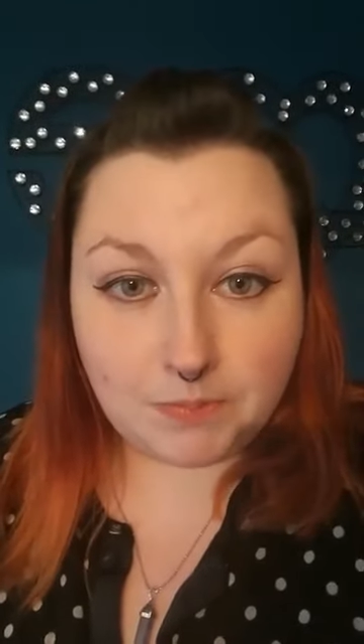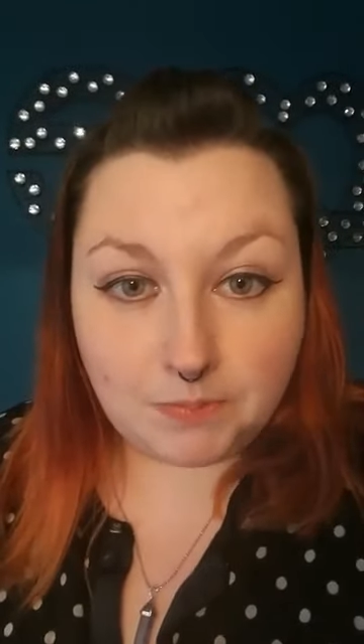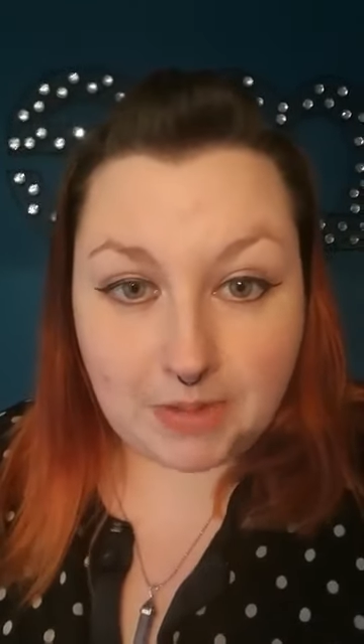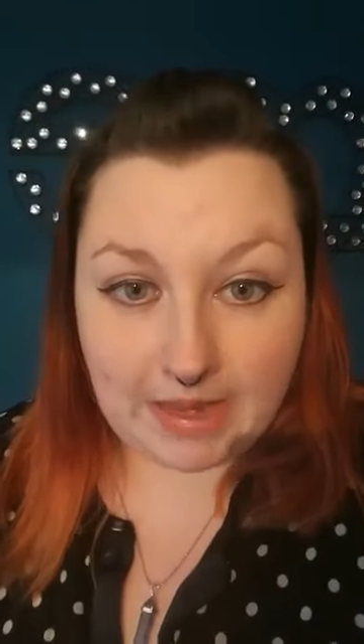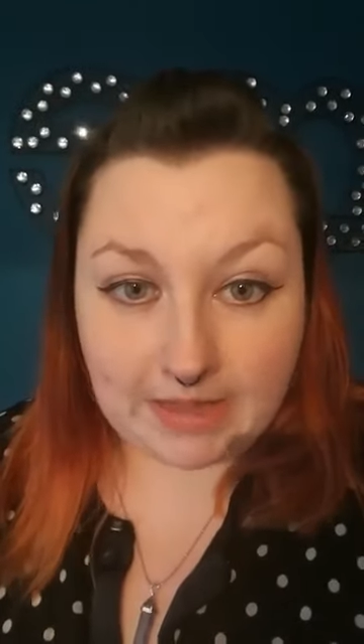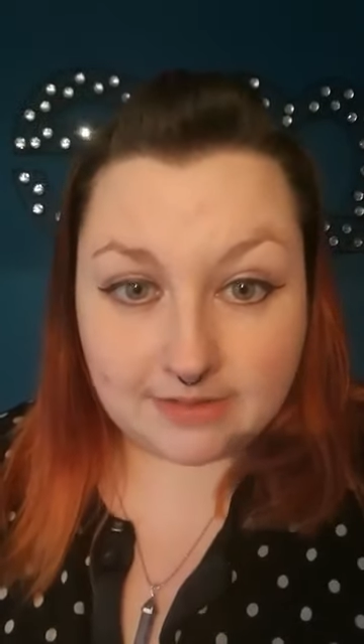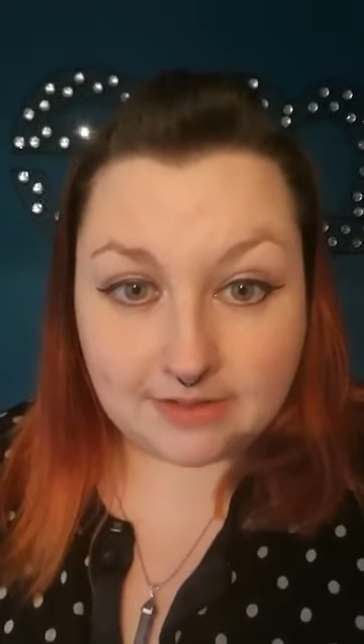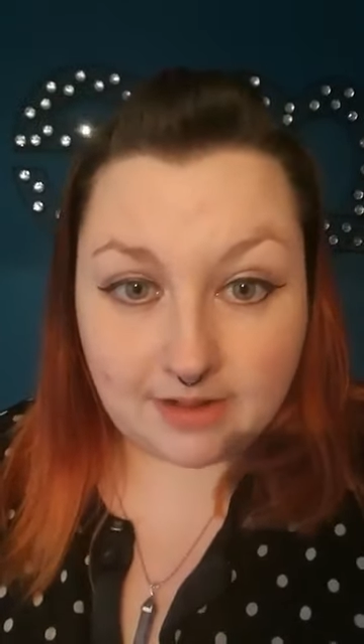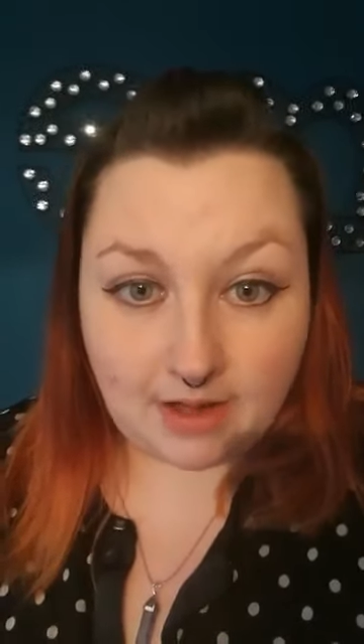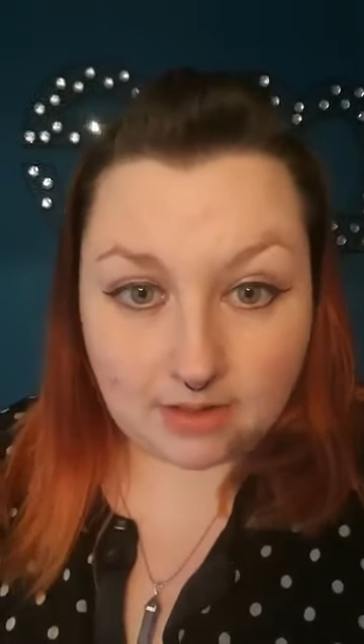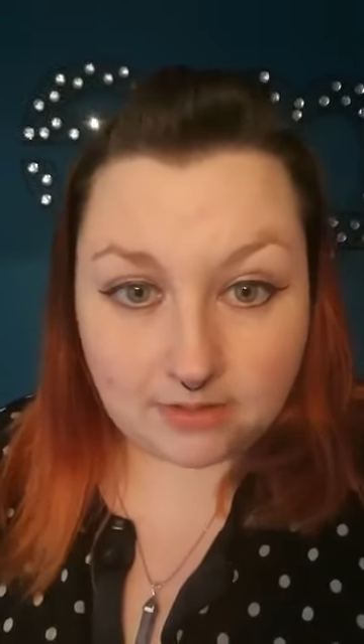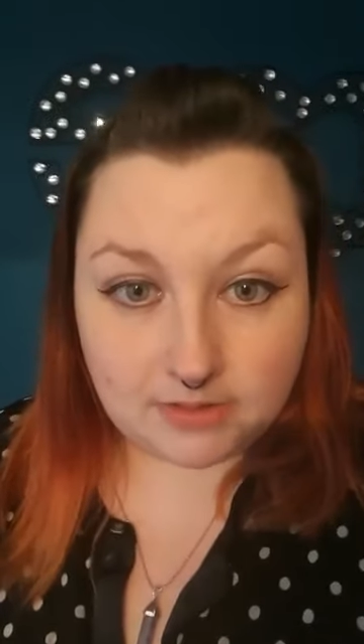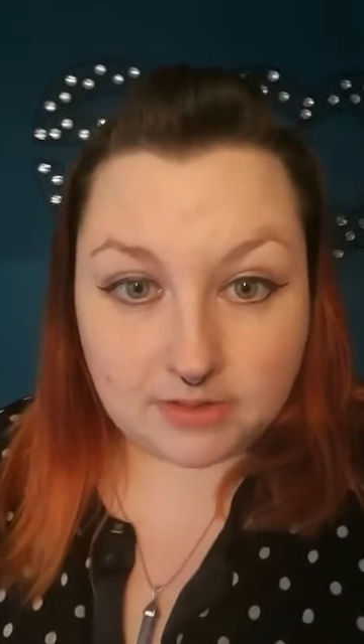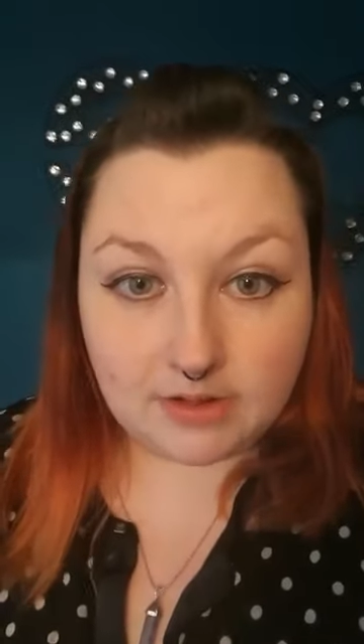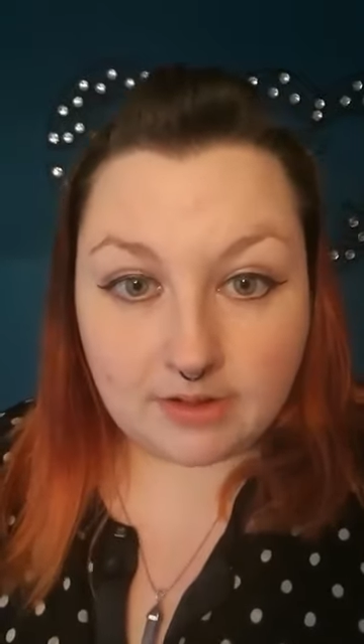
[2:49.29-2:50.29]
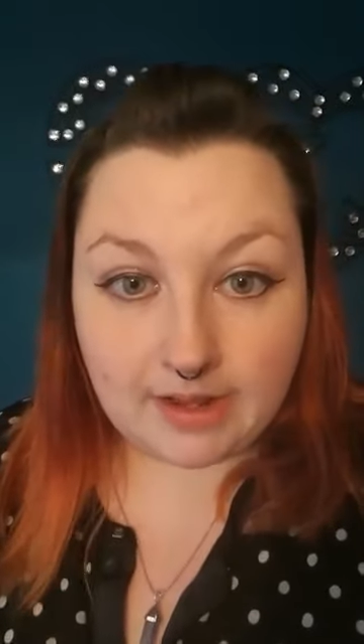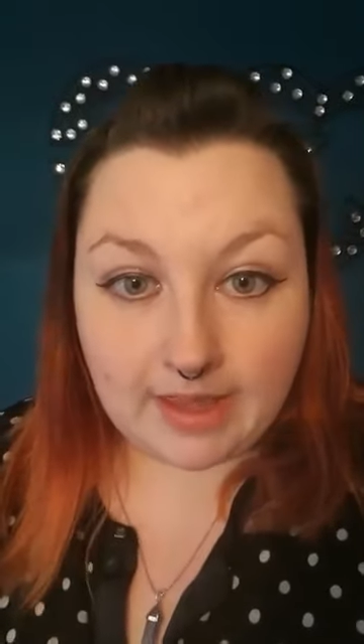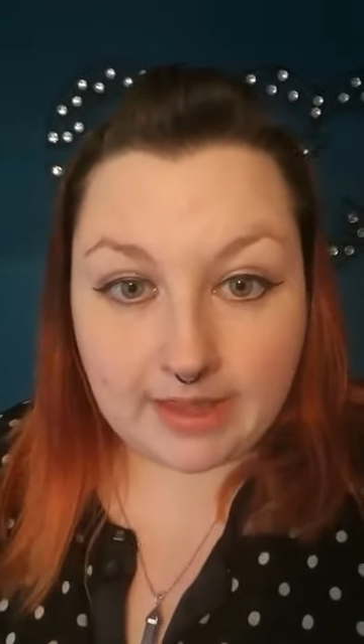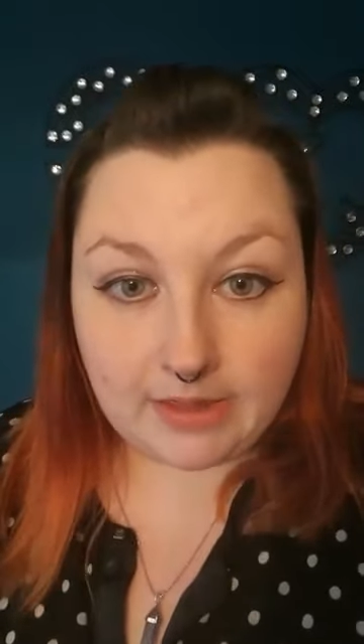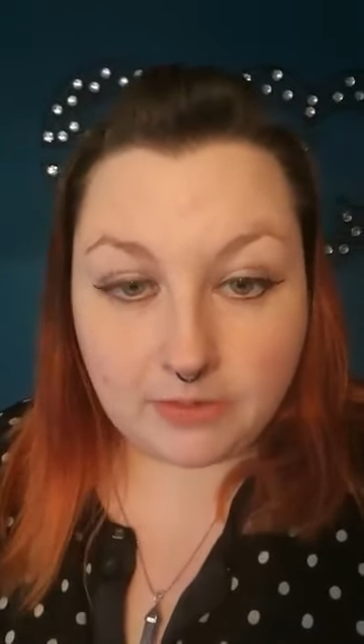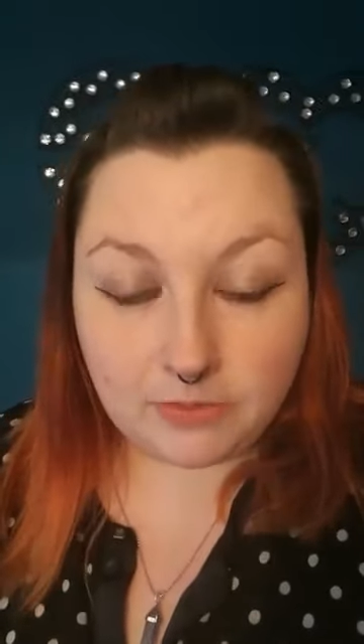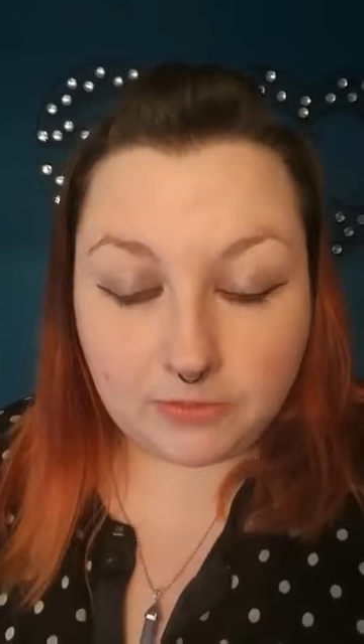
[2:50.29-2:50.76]
better into your
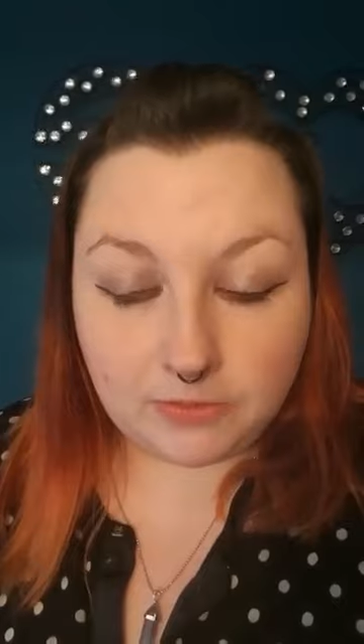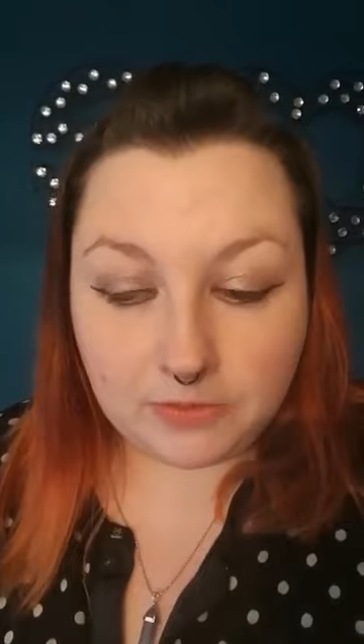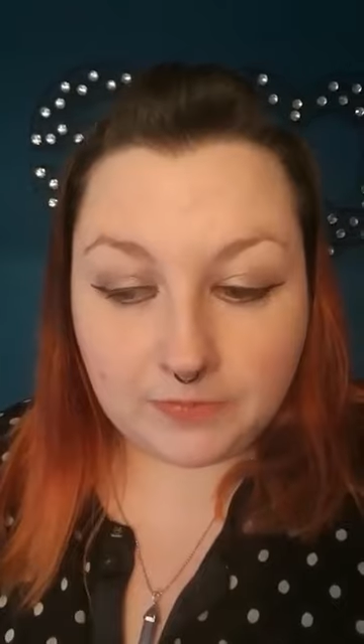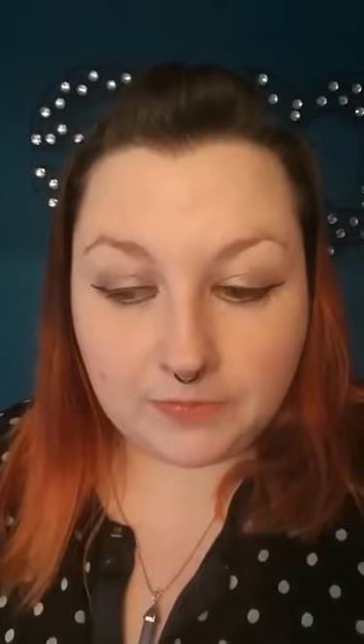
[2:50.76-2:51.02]
life.